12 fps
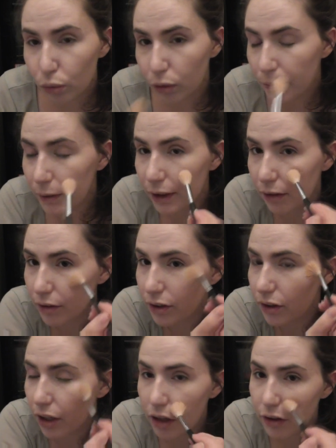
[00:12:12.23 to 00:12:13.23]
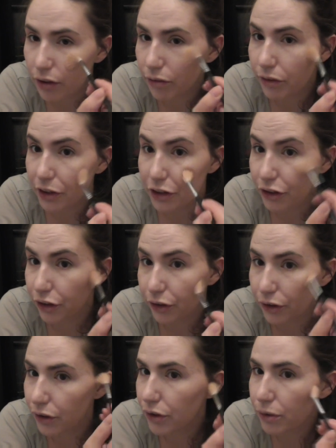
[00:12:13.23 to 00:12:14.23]
We've been living together for
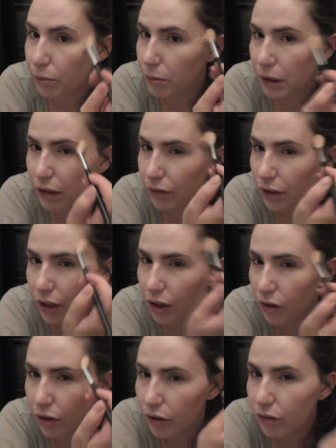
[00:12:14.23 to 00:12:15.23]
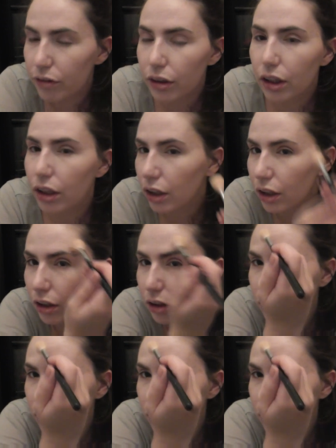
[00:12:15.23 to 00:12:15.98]
years. We've been living together for like